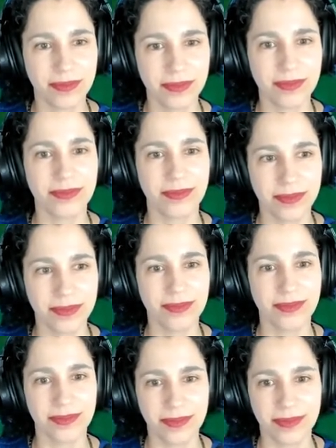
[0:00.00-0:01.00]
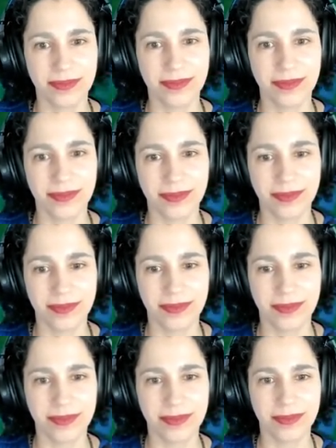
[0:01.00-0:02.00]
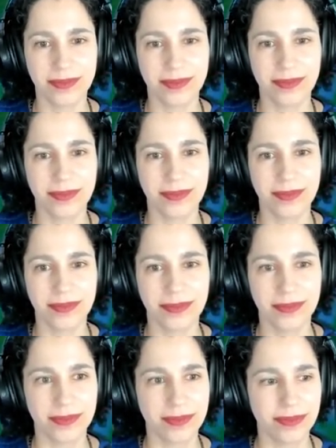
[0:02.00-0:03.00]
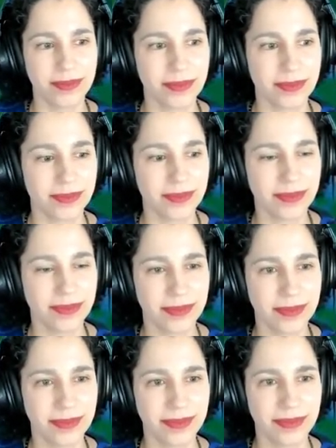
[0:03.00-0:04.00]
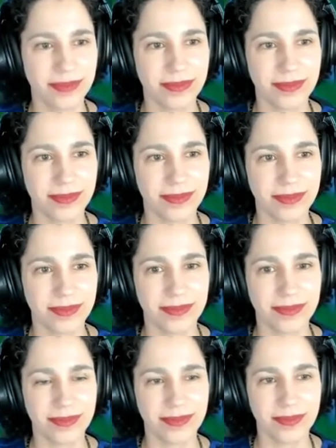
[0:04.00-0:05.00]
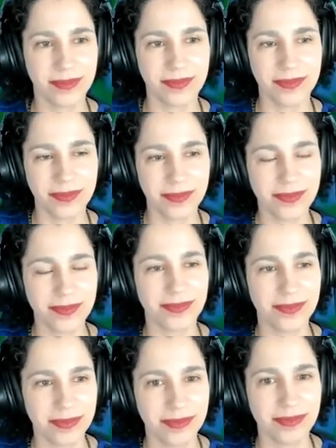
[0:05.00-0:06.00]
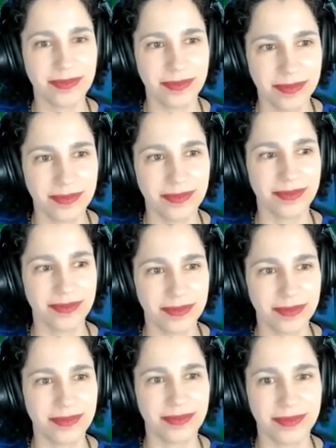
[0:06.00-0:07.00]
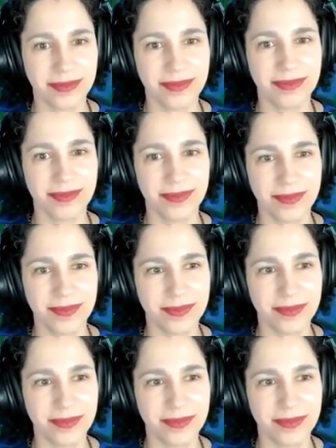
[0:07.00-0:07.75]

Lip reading: (not speaking)